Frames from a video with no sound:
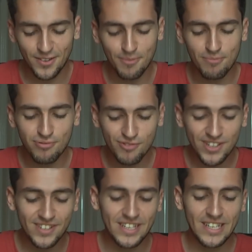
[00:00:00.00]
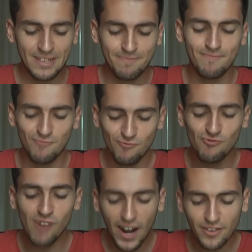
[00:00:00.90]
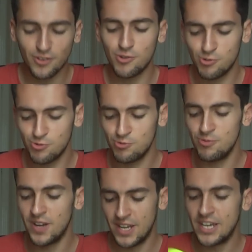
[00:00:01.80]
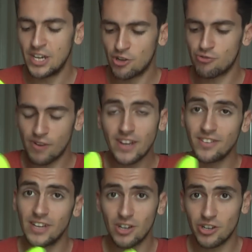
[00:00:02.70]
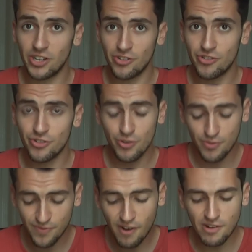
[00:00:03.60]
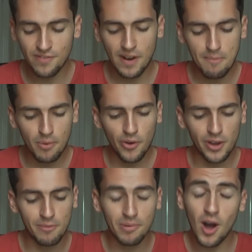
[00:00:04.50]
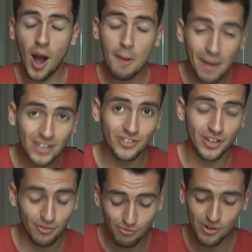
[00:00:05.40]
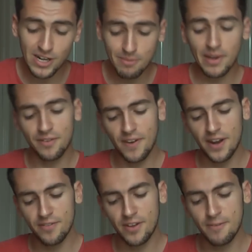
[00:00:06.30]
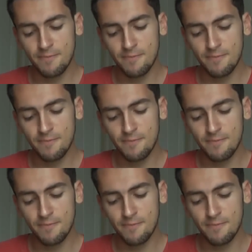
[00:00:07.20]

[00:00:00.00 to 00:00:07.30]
is a pretty radical, crazy looking shoe, very flamboyant, but I'm actually a really big fan of it.